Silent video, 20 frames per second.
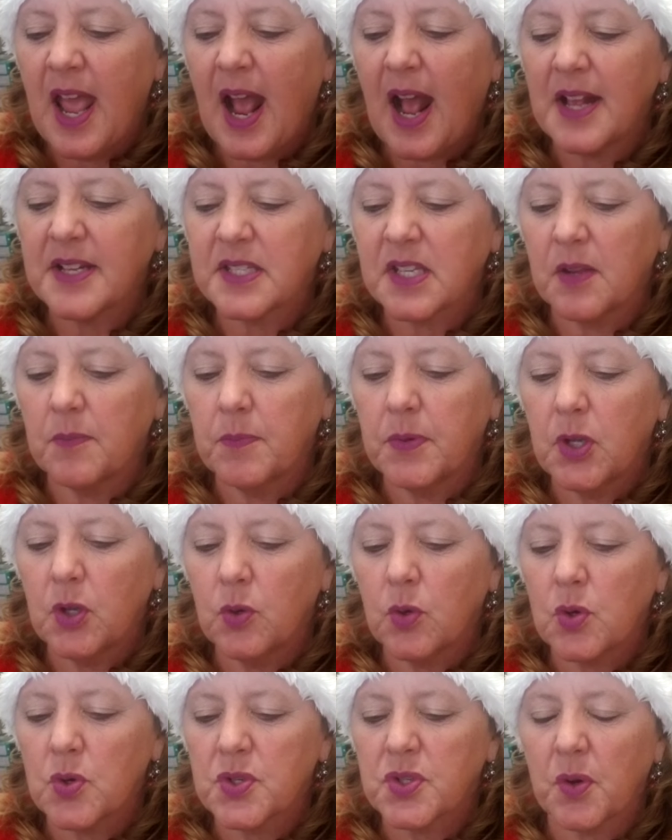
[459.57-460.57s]
as
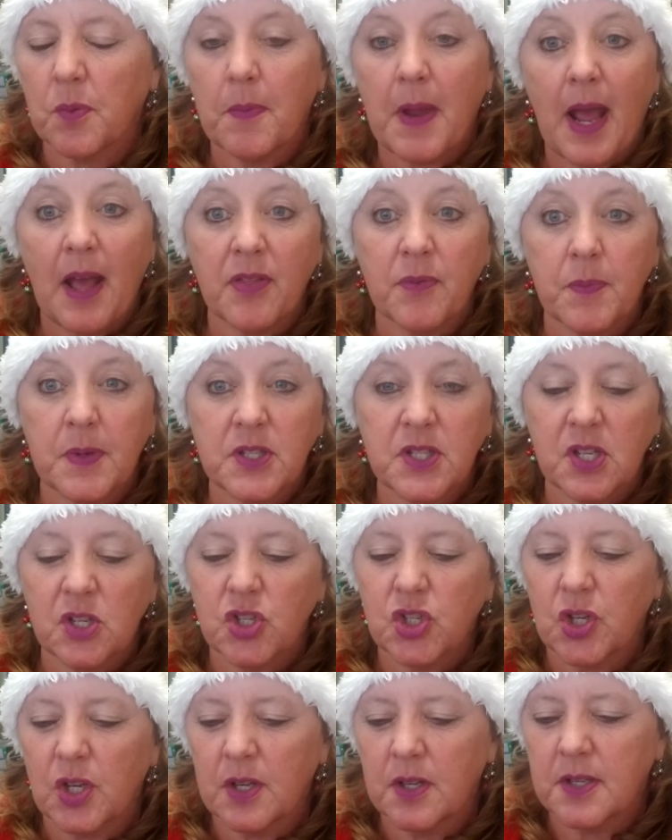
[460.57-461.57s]
computers or
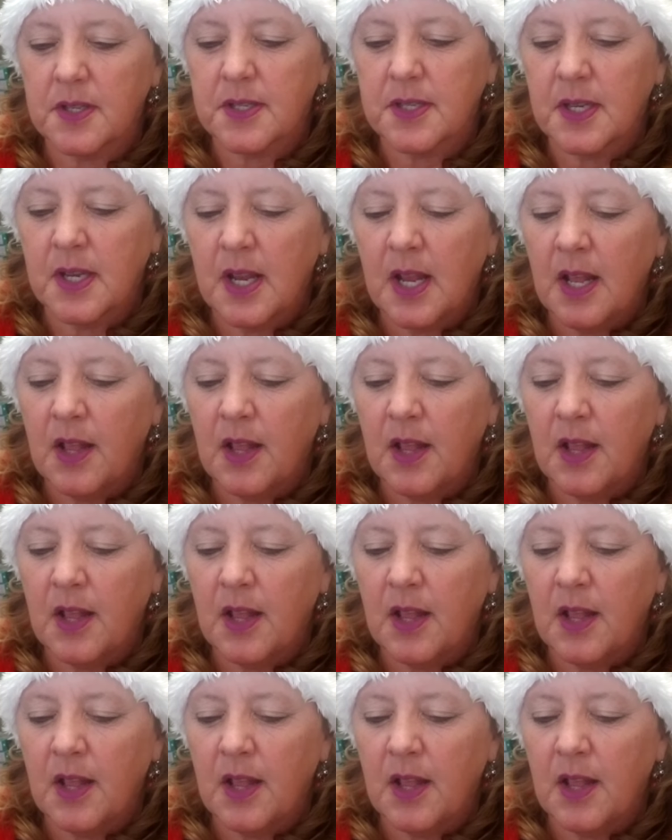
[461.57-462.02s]
mathematicians.